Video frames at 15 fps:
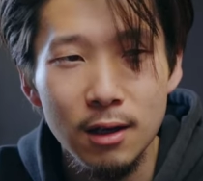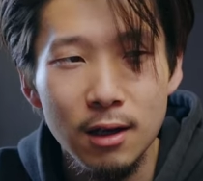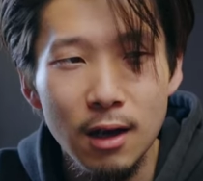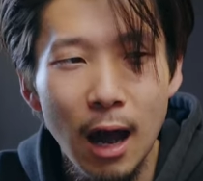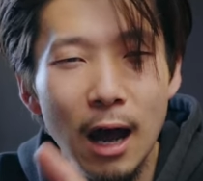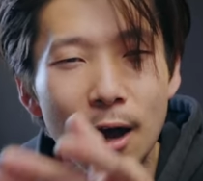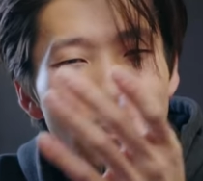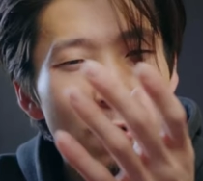
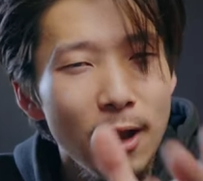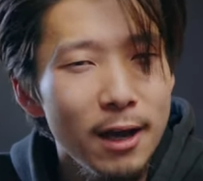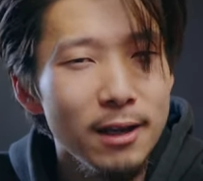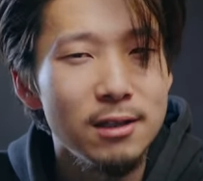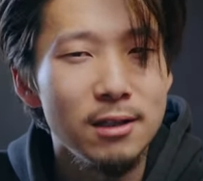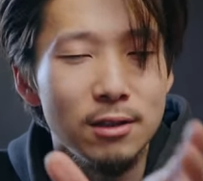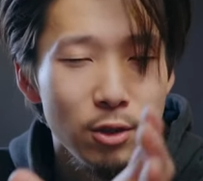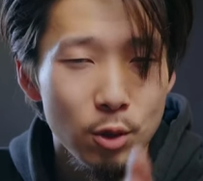How
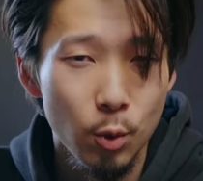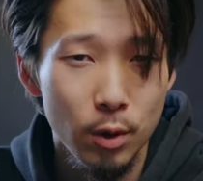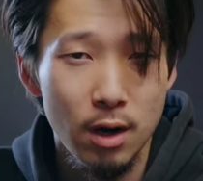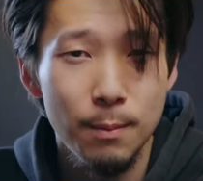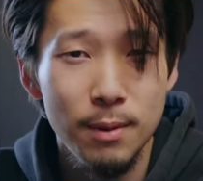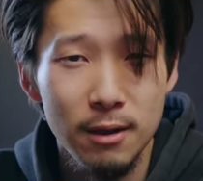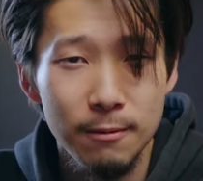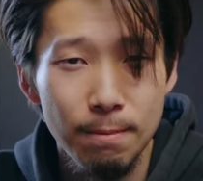light do you want to
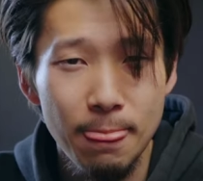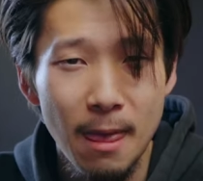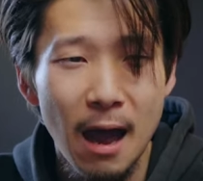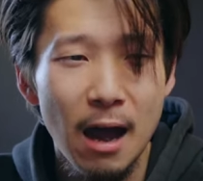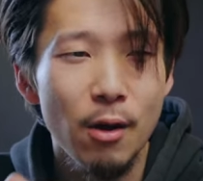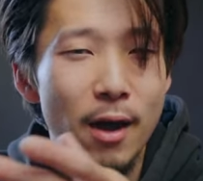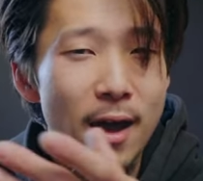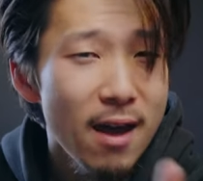be?
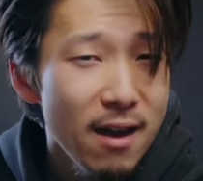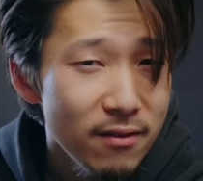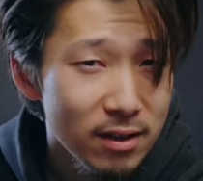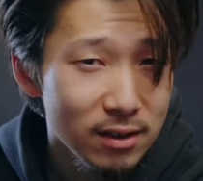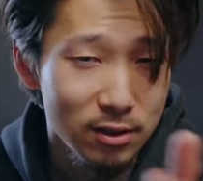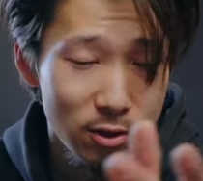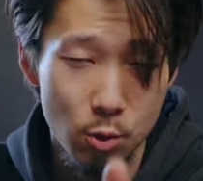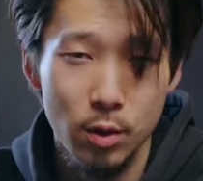How heavy
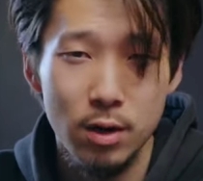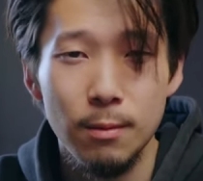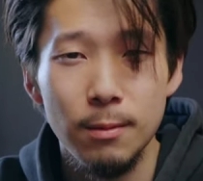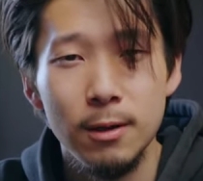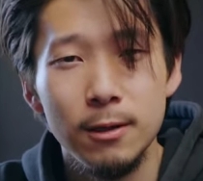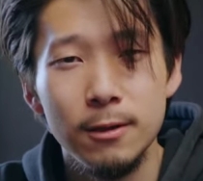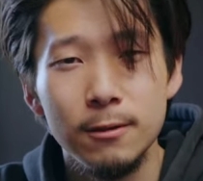do you want to be?